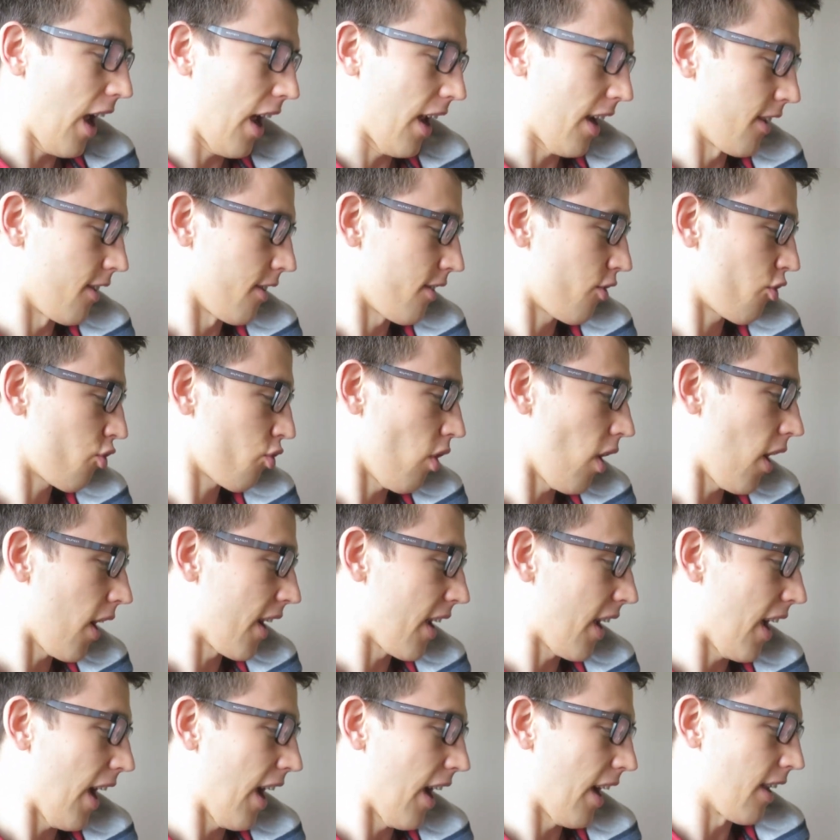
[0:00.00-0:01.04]
and
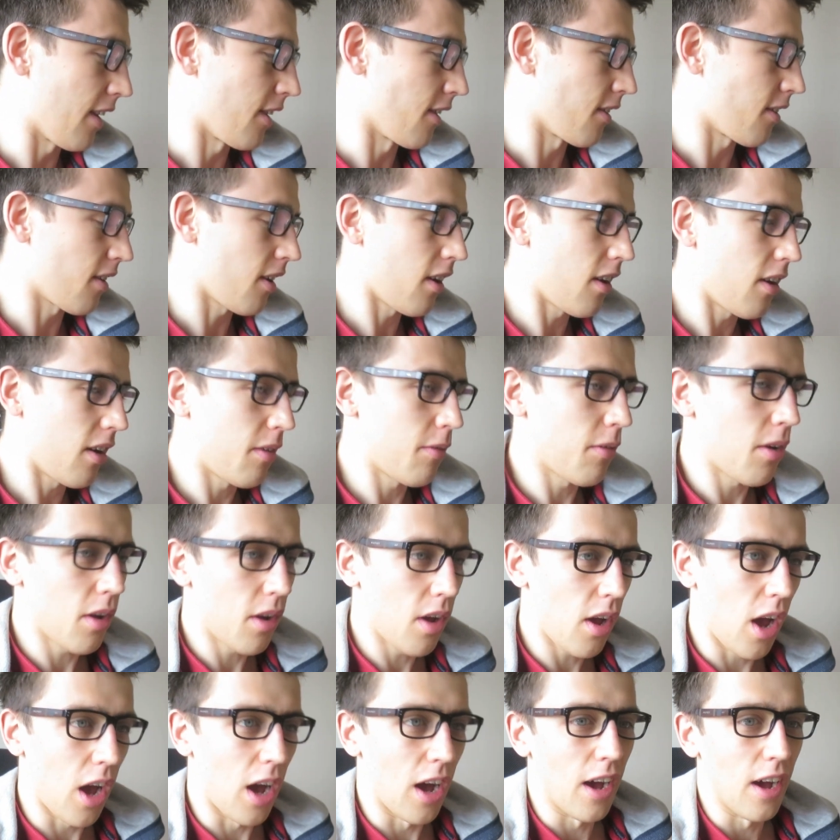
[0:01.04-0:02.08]
try and
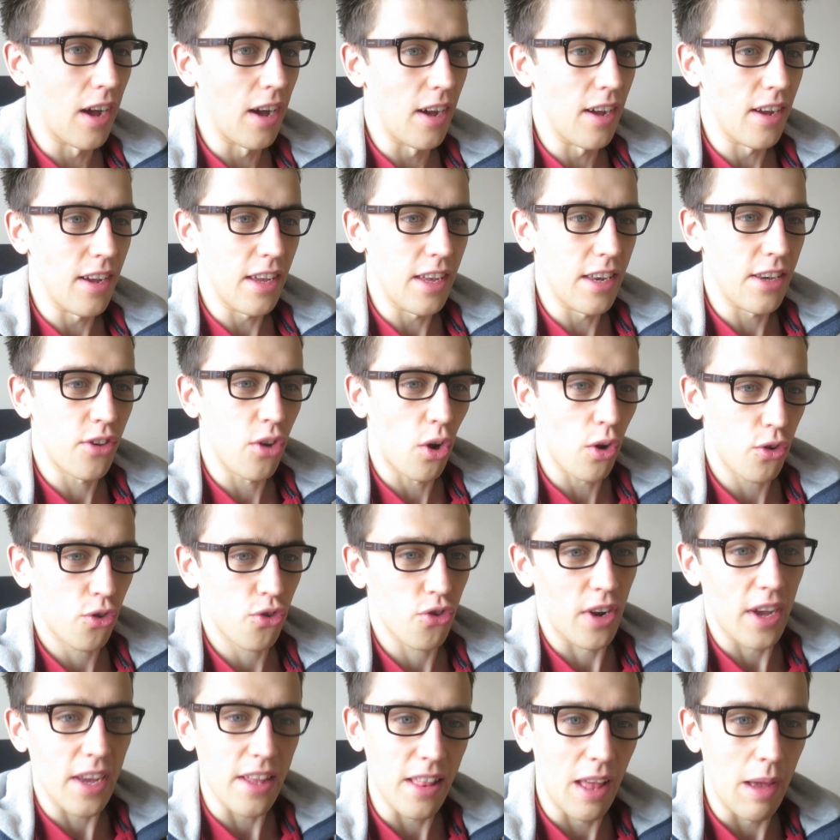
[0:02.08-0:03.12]

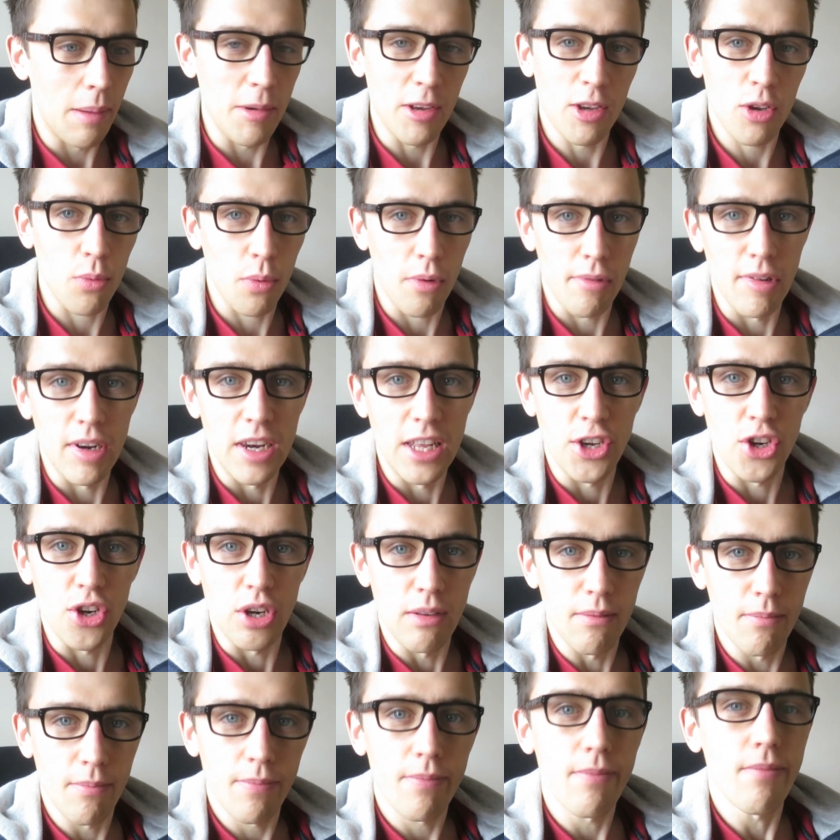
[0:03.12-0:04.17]
indoctrinate them into a
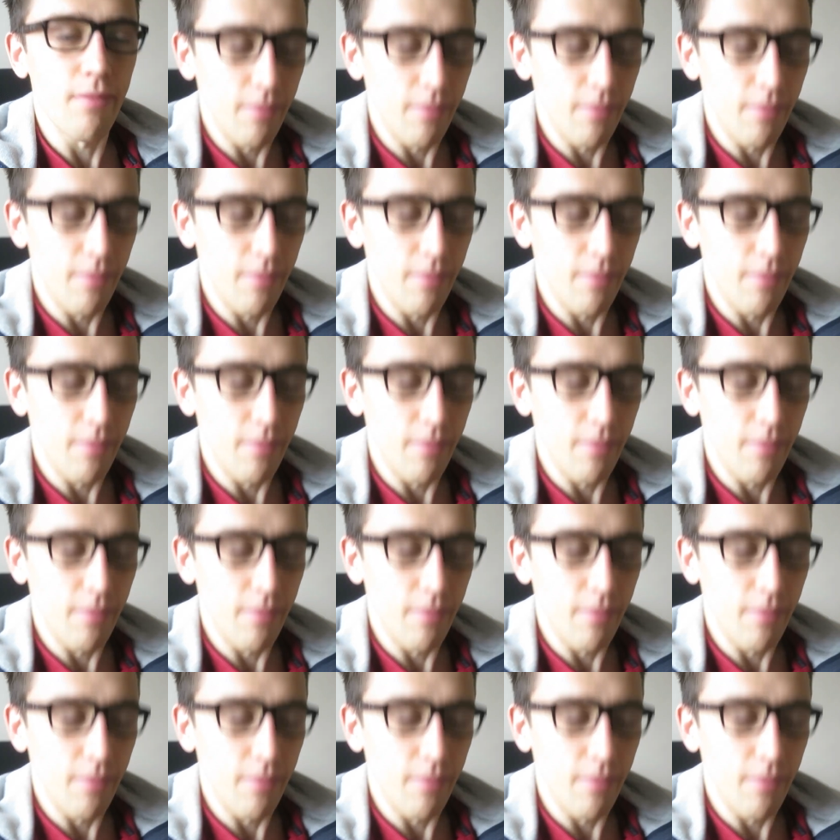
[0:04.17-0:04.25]
religion.